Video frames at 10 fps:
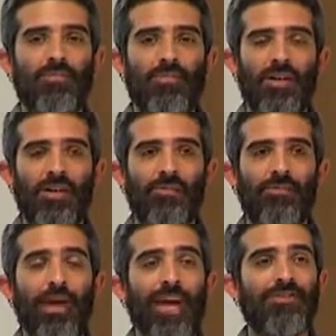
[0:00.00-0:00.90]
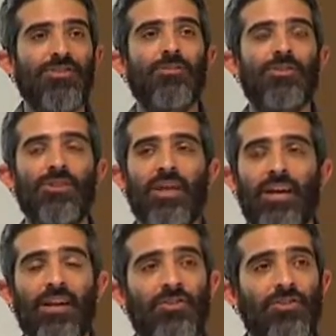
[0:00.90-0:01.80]
uh, patch submission
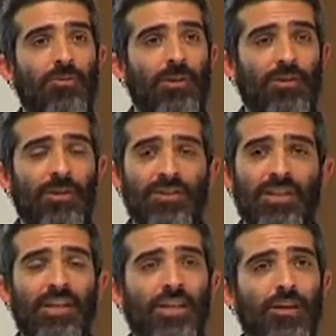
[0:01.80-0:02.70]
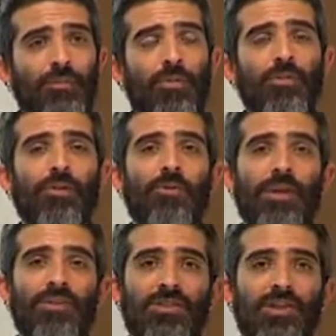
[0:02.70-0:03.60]
guidelines are, whether it's a GitHub pull
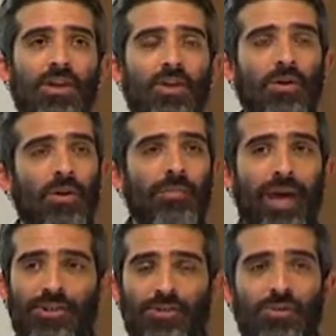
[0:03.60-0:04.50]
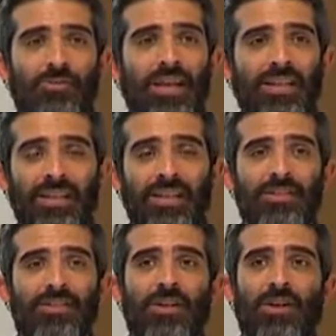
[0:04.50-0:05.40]
request or a patch to a mailing
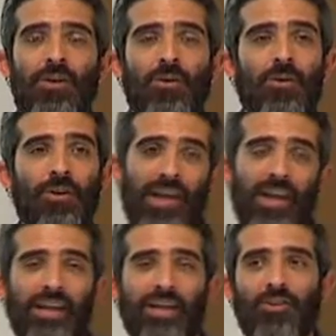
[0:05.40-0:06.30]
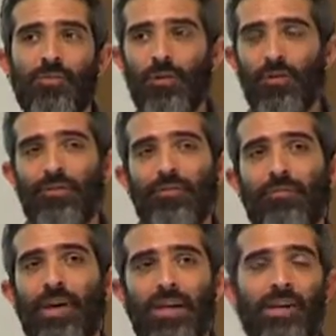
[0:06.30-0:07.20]
list, or a, hey, can you pull this
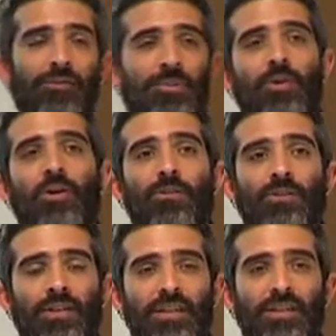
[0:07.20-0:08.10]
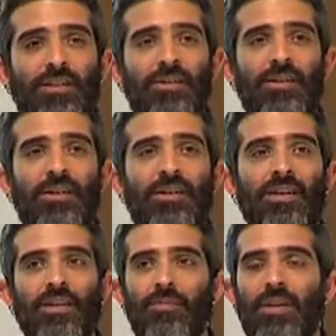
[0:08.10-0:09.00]
from my Git repo over here,
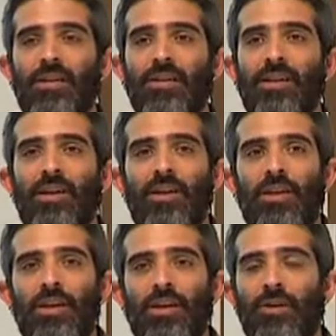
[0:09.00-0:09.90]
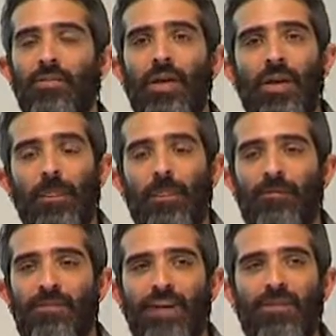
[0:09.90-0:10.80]
email. Um,
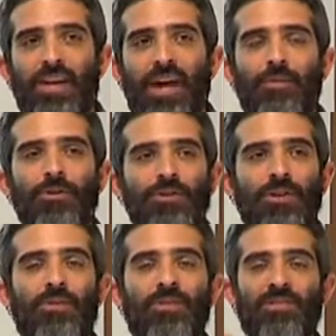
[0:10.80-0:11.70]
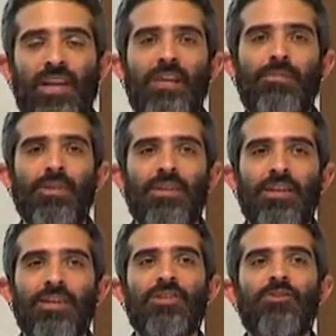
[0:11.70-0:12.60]
the fact that I'm using the same
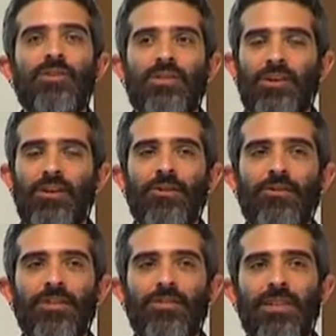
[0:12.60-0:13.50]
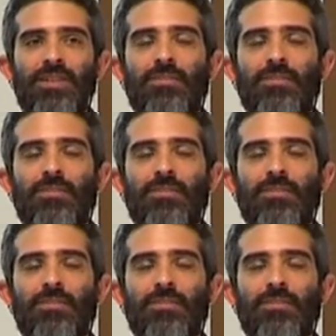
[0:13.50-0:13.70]
Git history that they're using makes